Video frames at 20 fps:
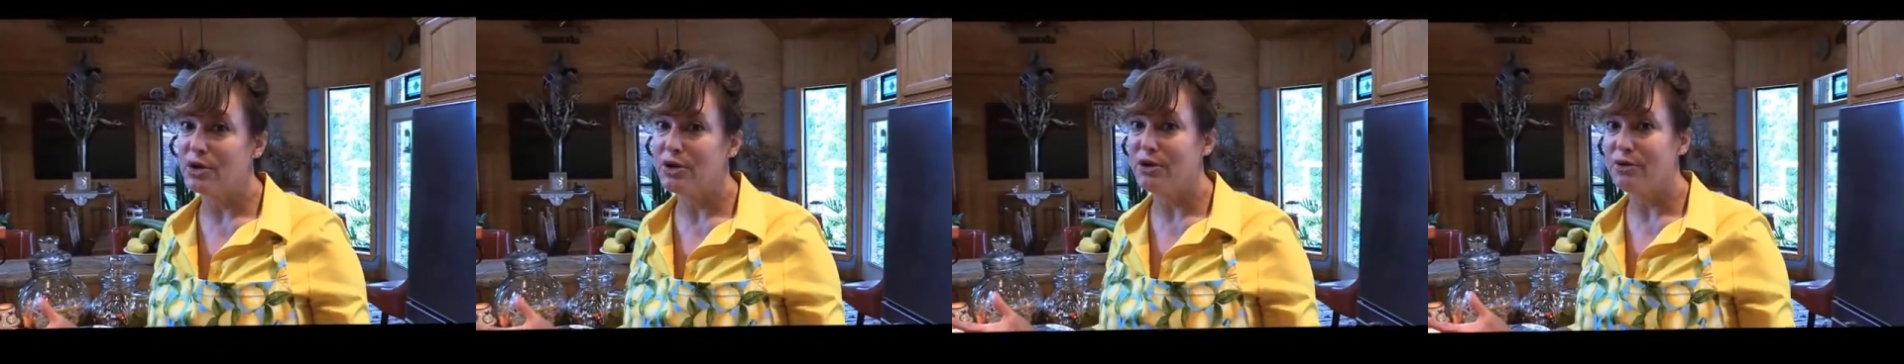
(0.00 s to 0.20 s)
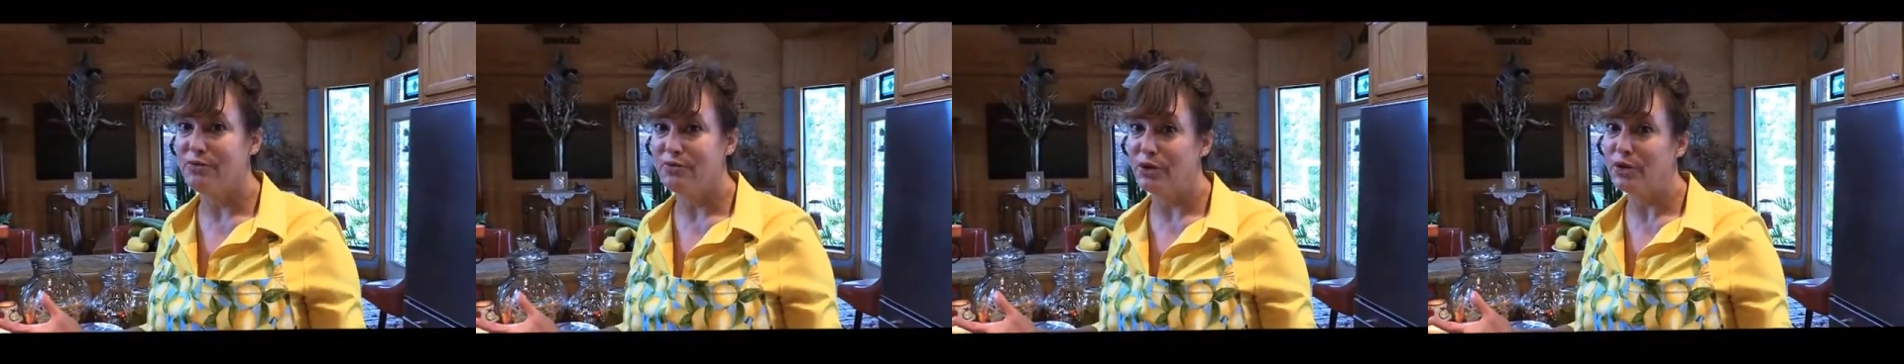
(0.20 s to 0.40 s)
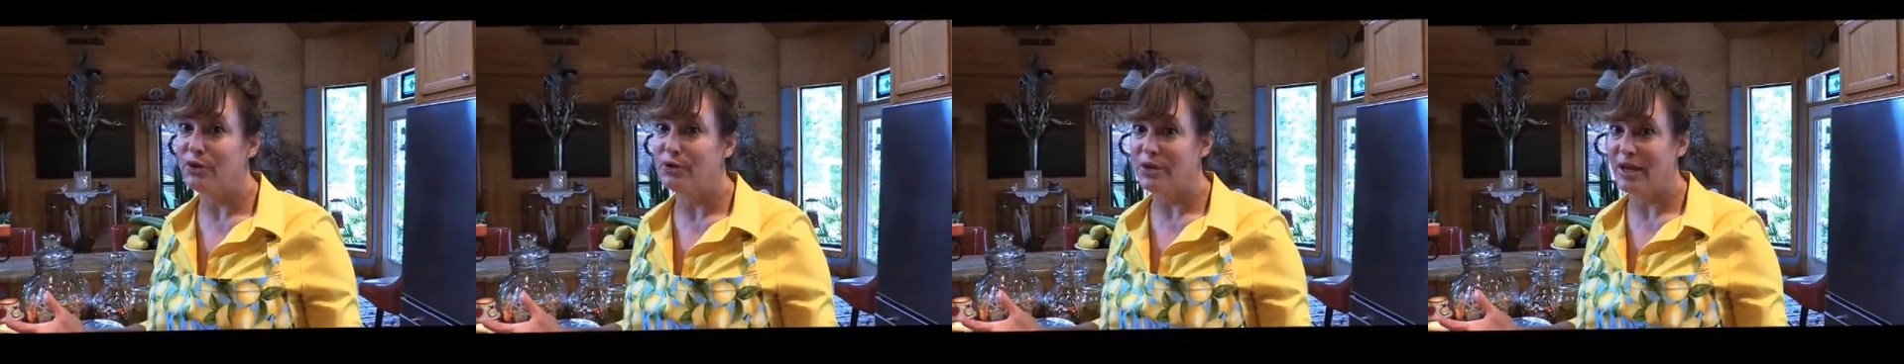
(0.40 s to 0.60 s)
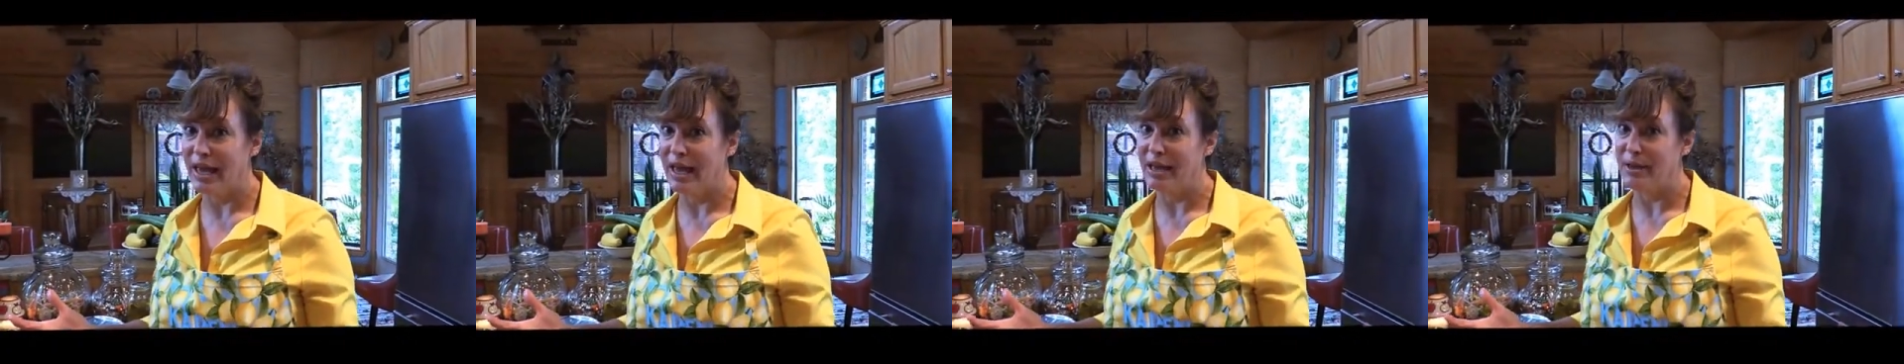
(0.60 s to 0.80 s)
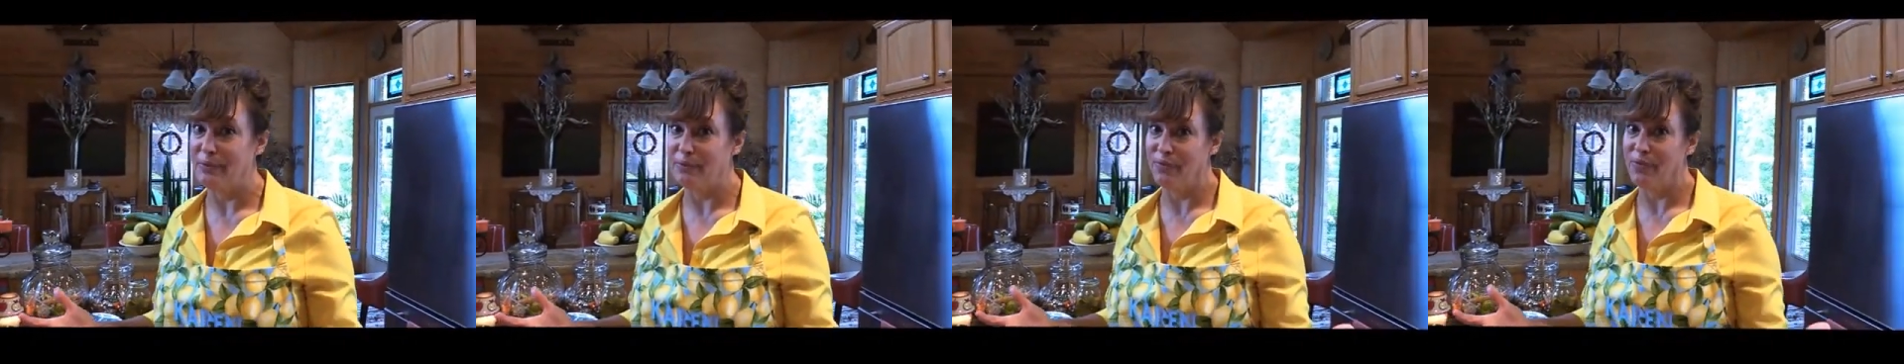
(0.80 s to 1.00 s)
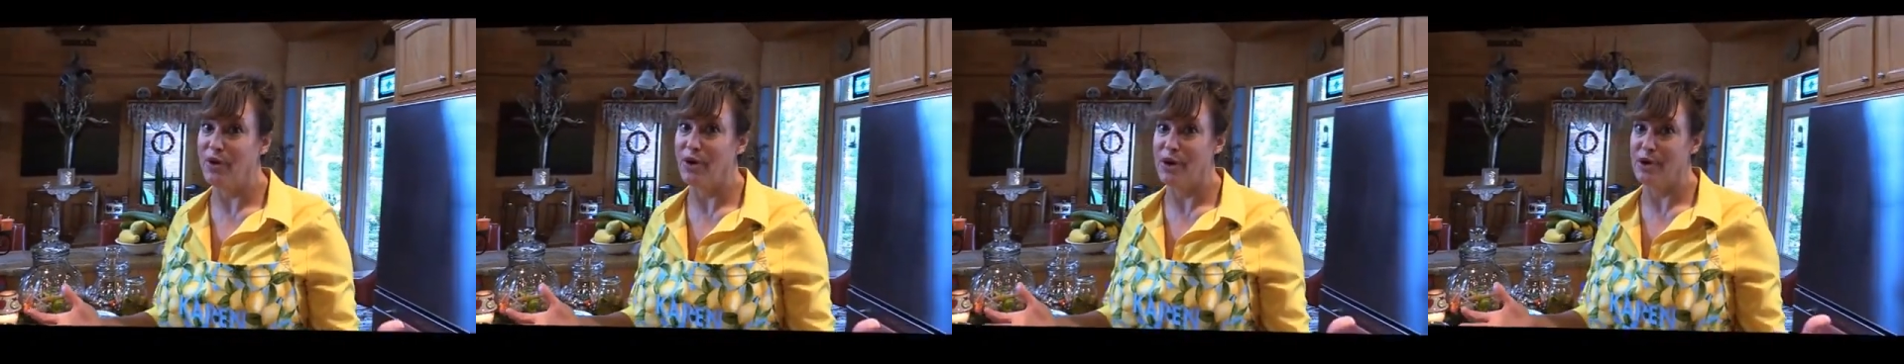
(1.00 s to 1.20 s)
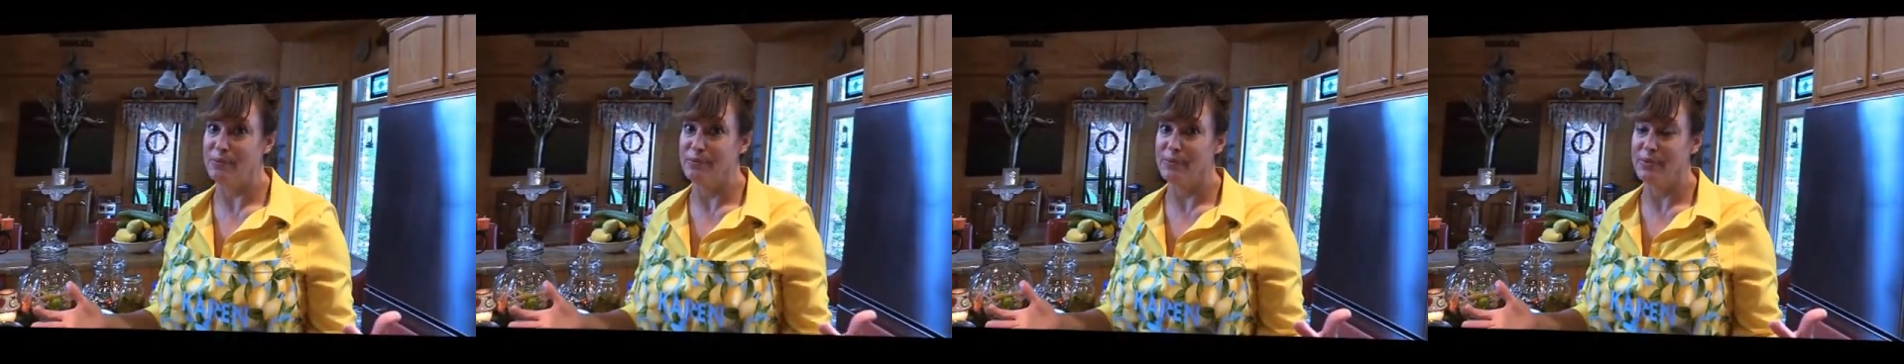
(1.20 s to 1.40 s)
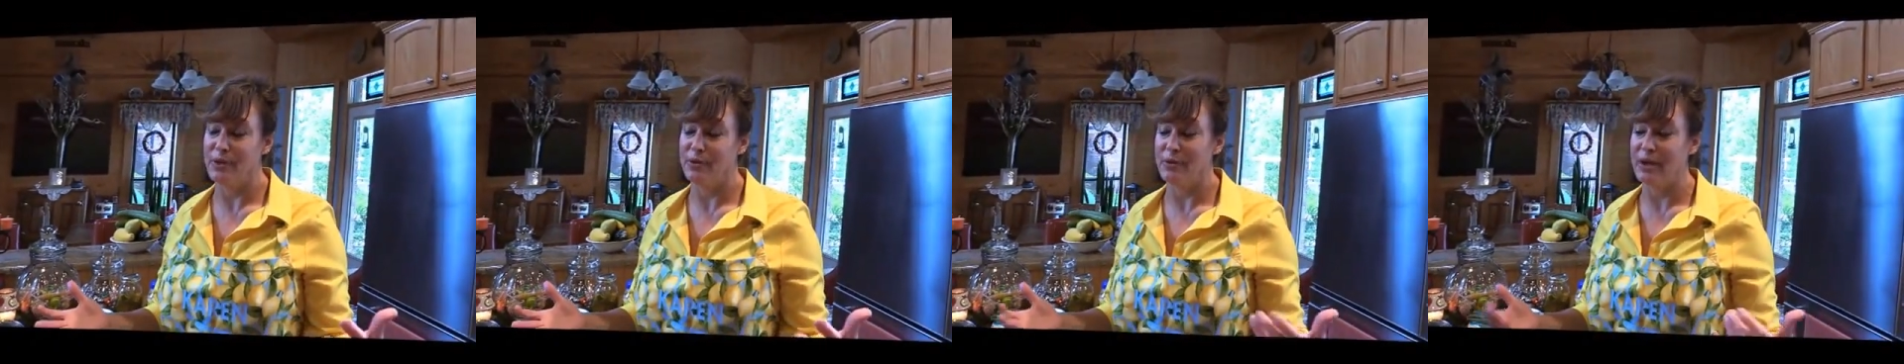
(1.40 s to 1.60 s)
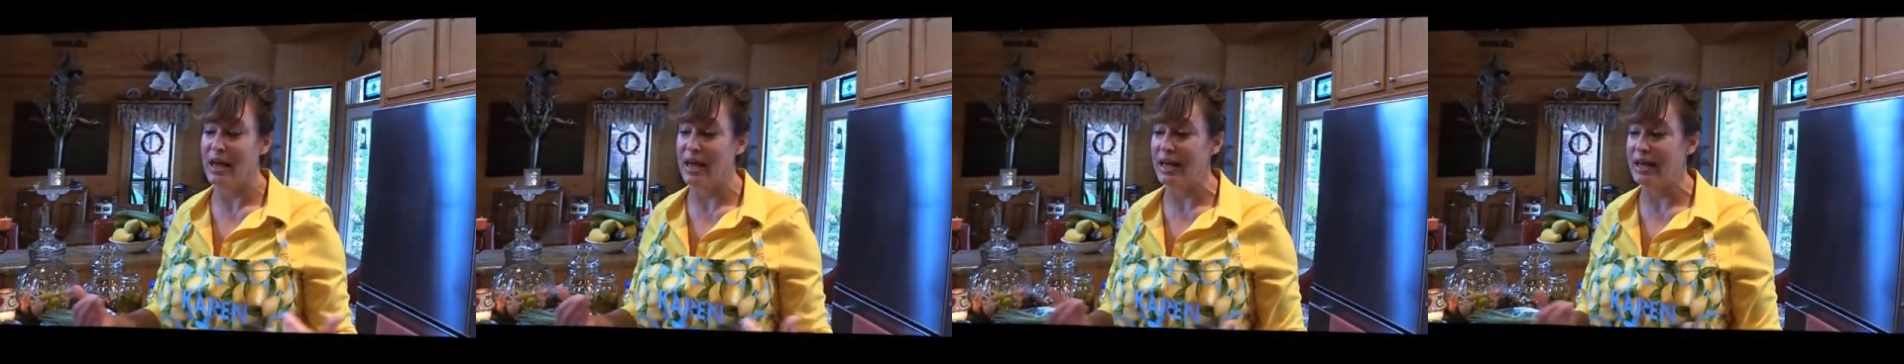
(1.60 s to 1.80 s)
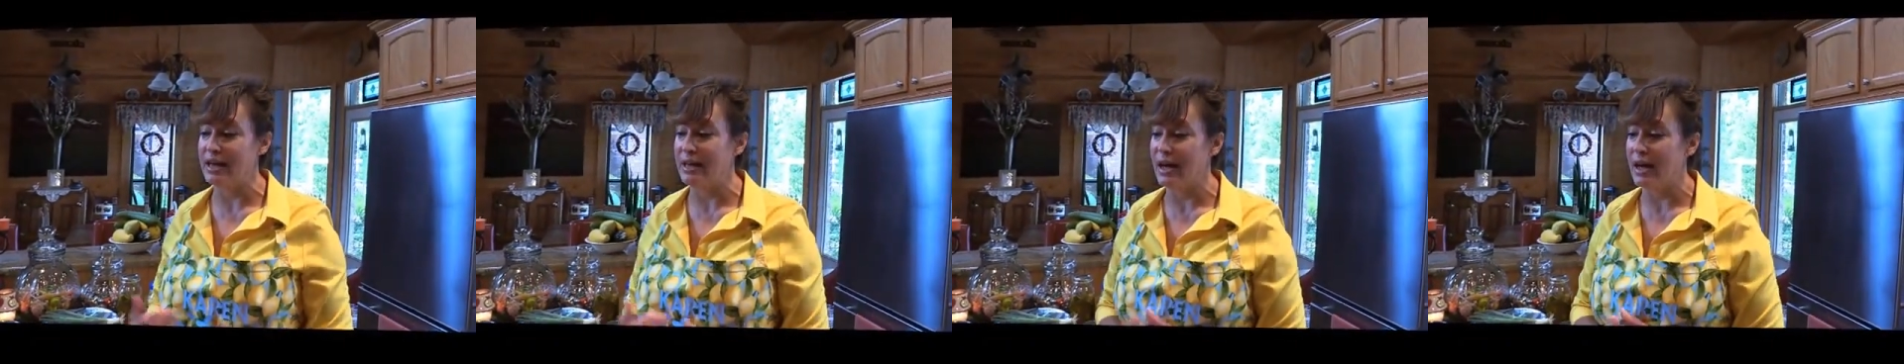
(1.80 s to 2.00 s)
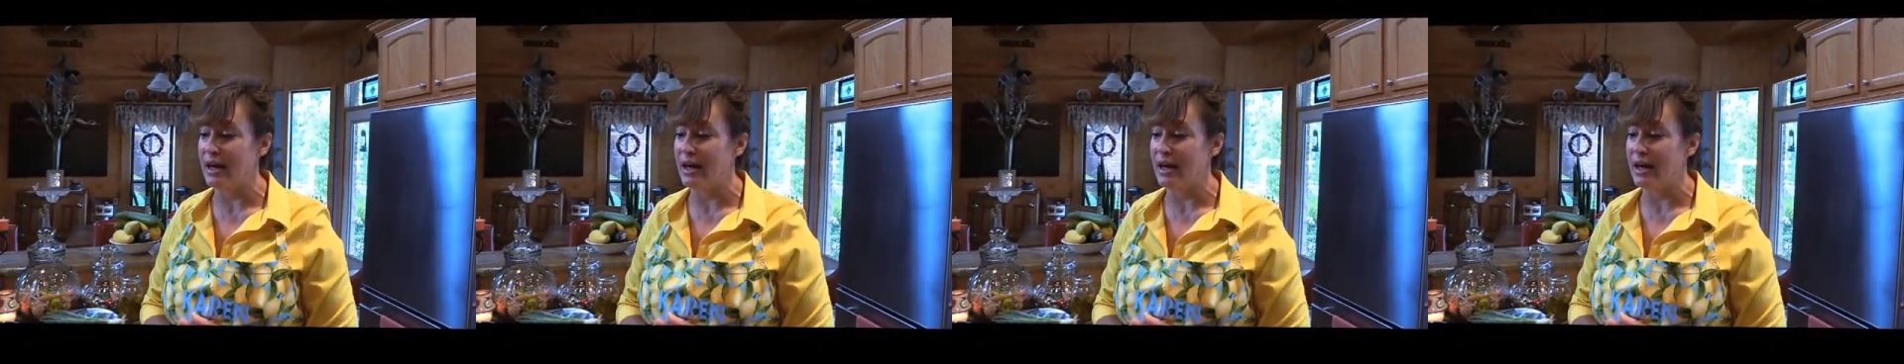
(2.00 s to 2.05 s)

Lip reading: your food came from, okay?